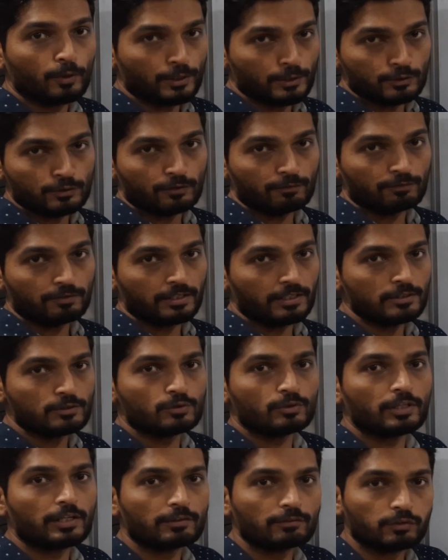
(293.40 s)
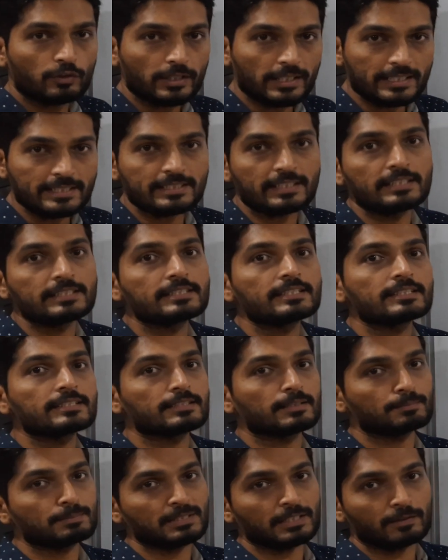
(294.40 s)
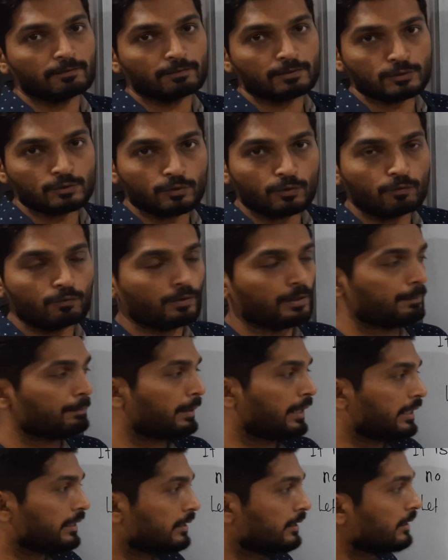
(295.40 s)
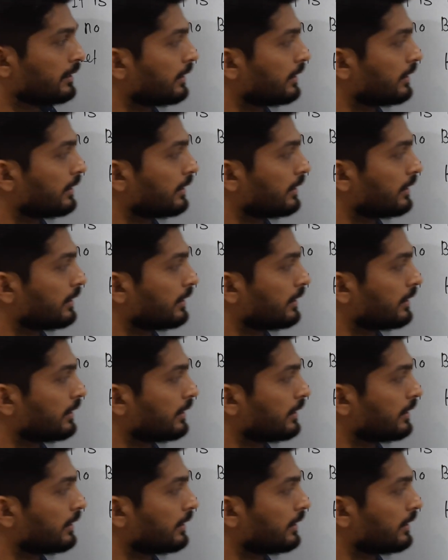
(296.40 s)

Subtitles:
points of K. So therefore, xn is a subsequence of 1 by n.